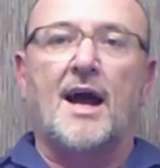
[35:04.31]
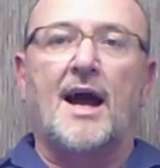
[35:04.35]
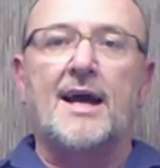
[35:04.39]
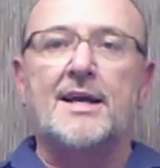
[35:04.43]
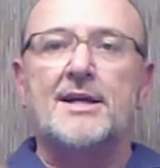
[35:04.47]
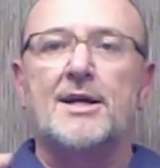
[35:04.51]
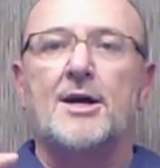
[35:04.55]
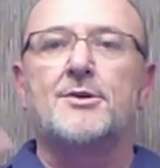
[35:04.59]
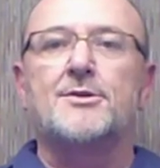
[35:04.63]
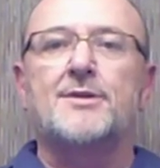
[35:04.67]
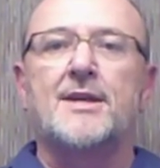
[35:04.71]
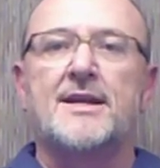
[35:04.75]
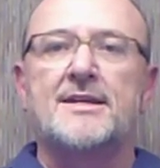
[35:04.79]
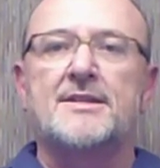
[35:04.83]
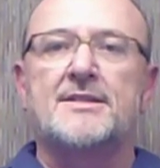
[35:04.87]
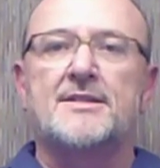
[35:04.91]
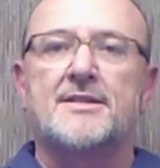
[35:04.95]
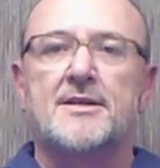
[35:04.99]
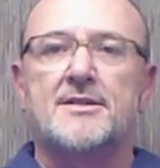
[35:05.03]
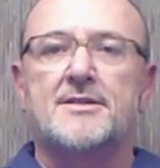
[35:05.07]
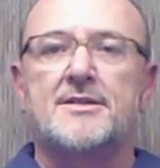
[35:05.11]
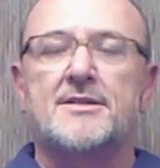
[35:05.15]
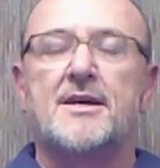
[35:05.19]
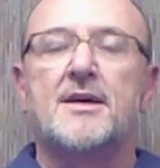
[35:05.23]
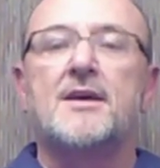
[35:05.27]
I don't
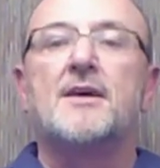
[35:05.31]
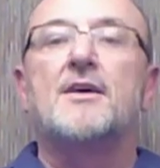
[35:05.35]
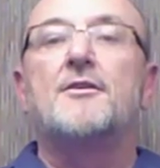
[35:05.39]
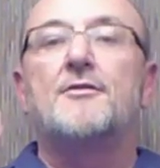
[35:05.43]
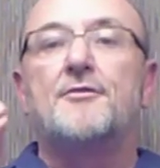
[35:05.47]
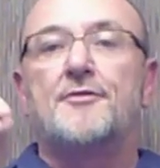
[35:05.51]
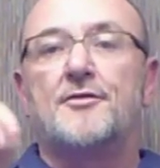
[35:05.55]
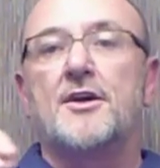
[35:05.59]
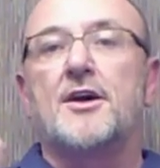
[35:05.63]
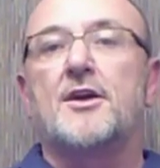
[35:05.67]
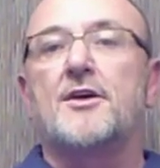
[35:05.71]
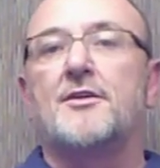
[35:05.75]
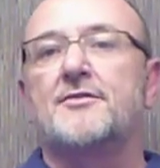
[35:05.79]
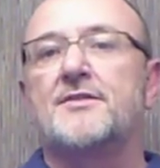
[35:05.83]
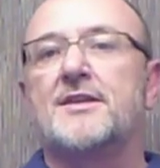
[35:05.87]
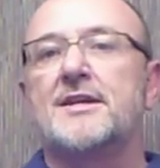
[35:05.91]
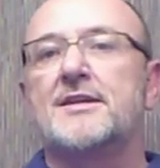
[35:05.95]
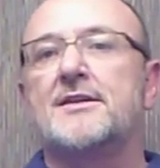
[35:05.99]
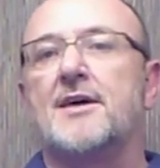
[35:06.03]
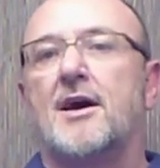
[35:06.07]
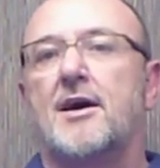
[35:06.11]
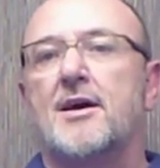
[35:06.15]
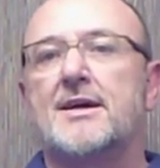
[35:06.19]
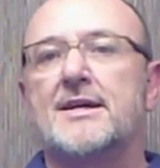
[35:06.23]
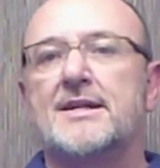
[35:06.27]
resist fear of
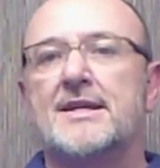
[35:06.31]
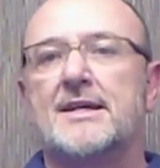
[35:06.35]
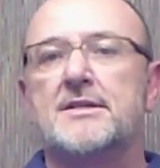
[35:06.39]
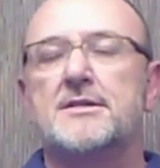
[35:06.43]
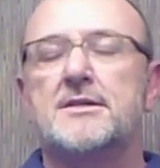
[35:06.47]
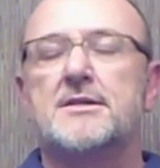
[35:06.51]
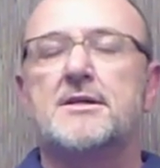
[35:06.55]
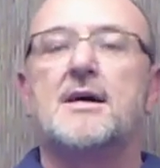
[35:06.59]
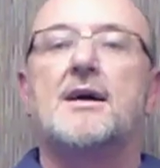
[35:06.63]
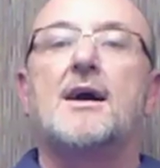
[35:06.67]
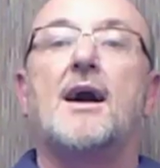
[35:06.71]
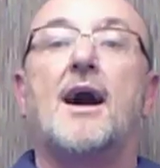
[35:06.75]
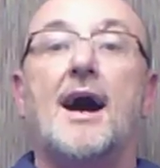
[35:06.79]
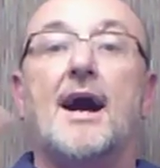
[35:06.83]
the darkness.